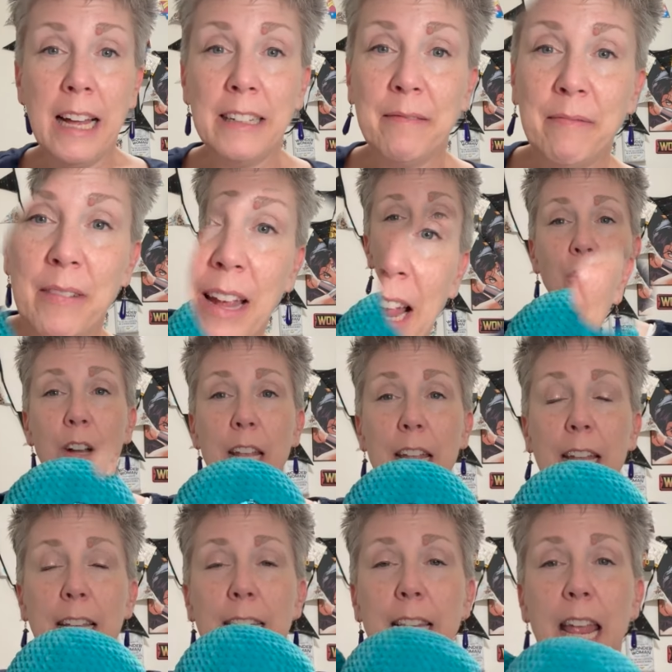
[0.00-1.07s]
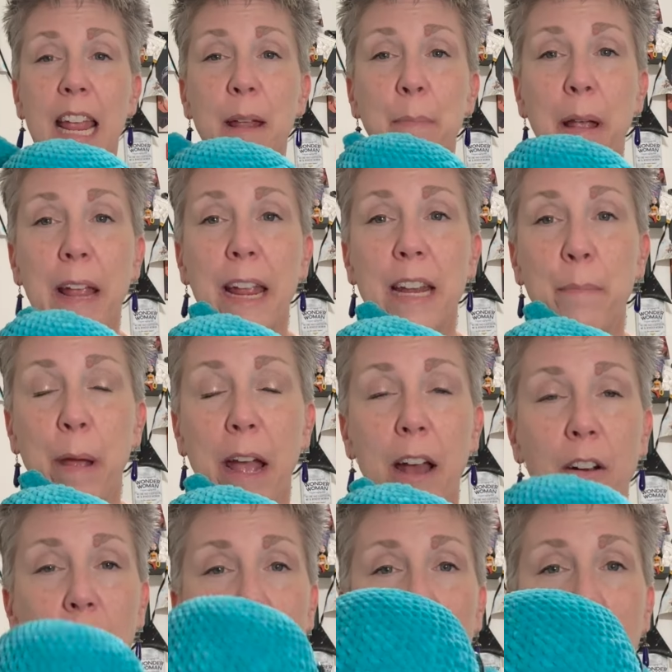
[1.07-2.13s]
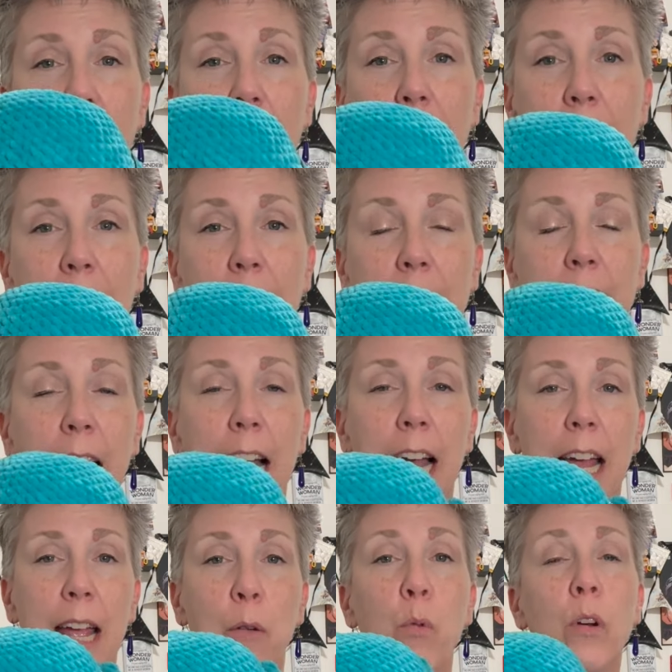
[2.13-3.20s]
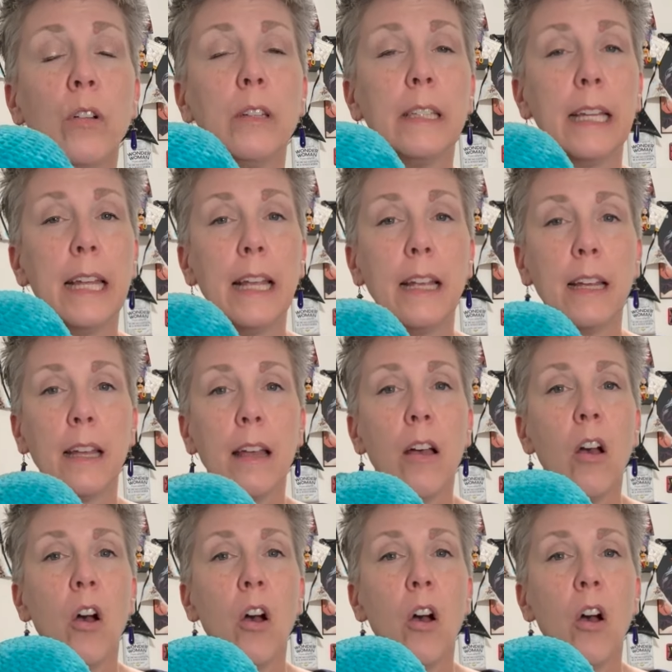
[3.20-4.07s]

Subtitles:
This pattern is a paid pattern, and I will link